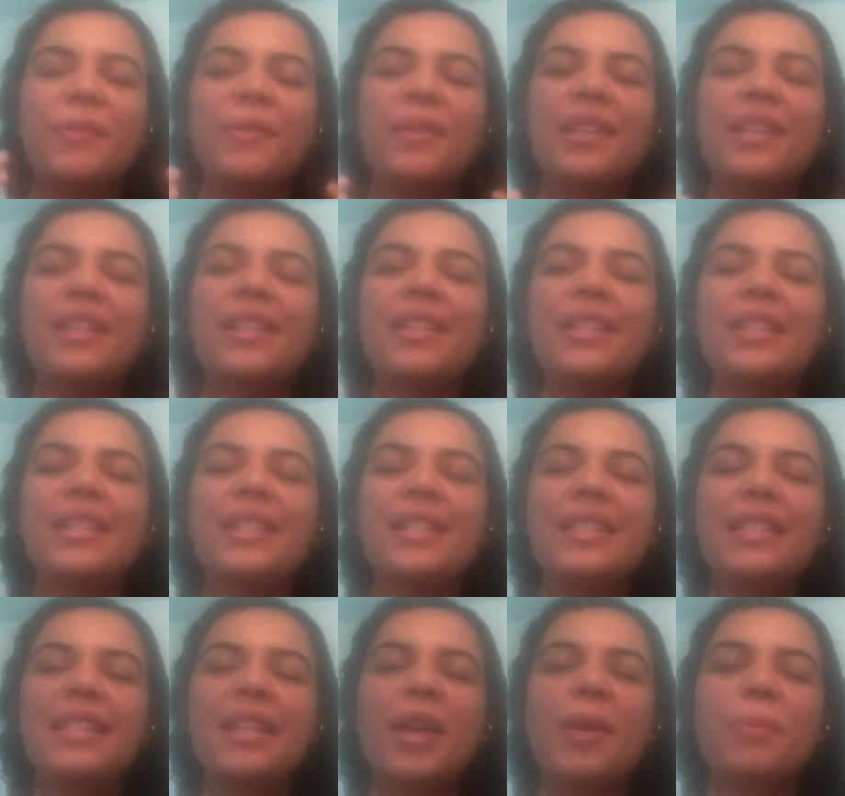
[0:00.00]

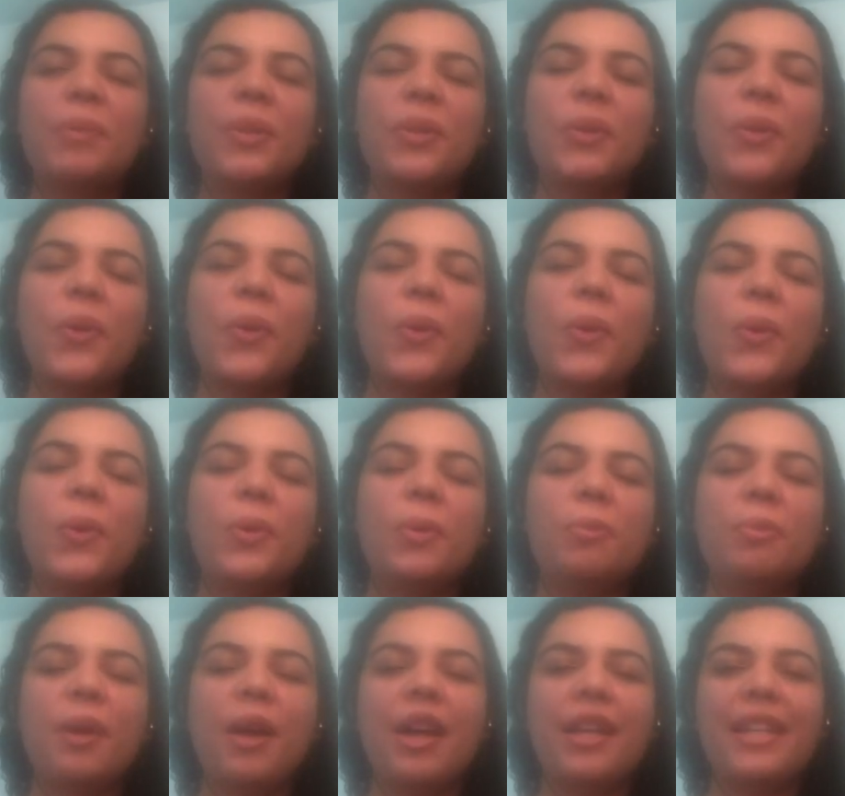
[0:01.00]
fills up your whole
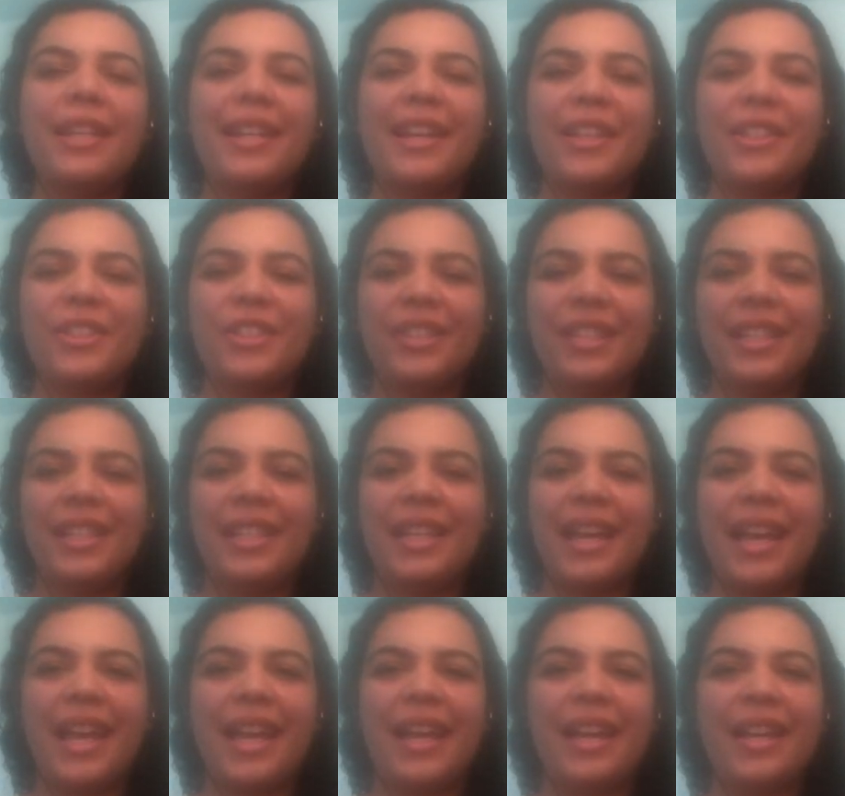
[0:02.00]
body on your
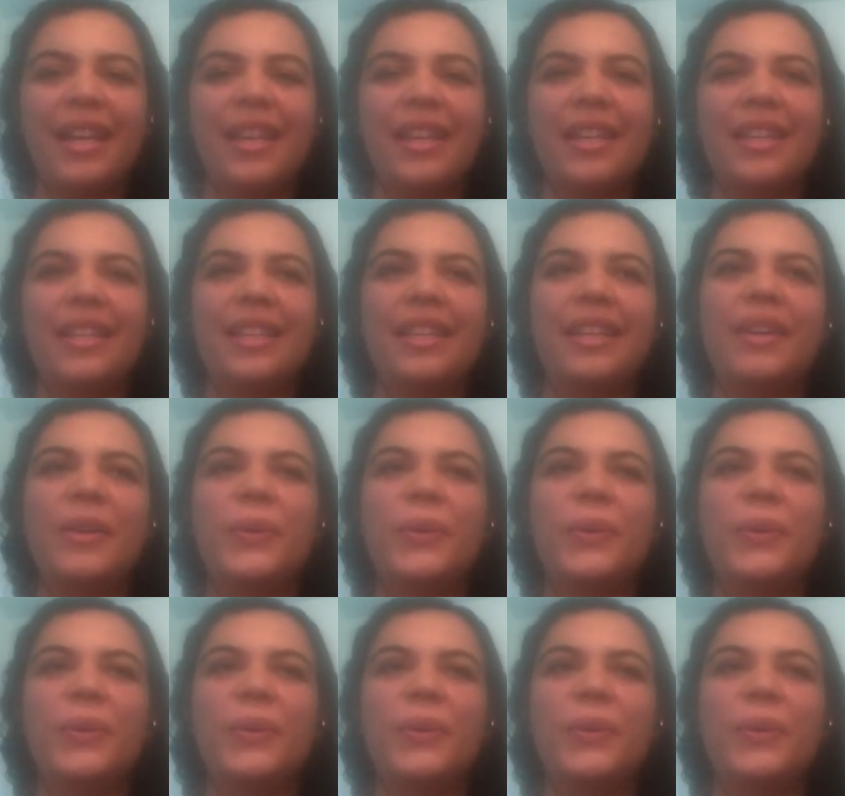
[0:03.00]
inhale.